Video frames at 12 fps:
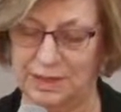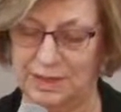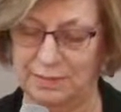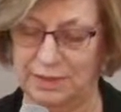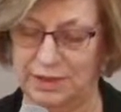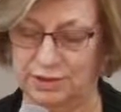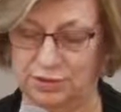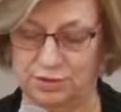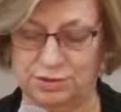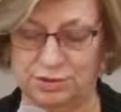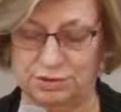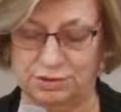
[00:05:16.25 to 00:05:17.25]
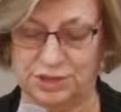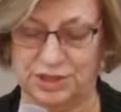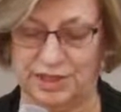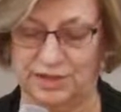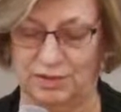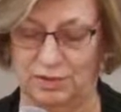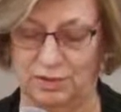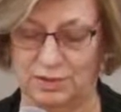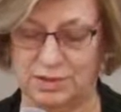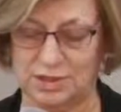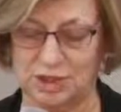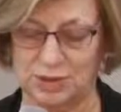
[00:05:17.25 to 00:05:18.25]
cupboard in your tool shed
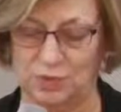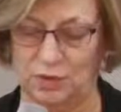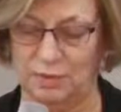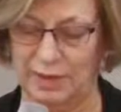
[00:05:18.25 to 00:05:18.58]
holds a small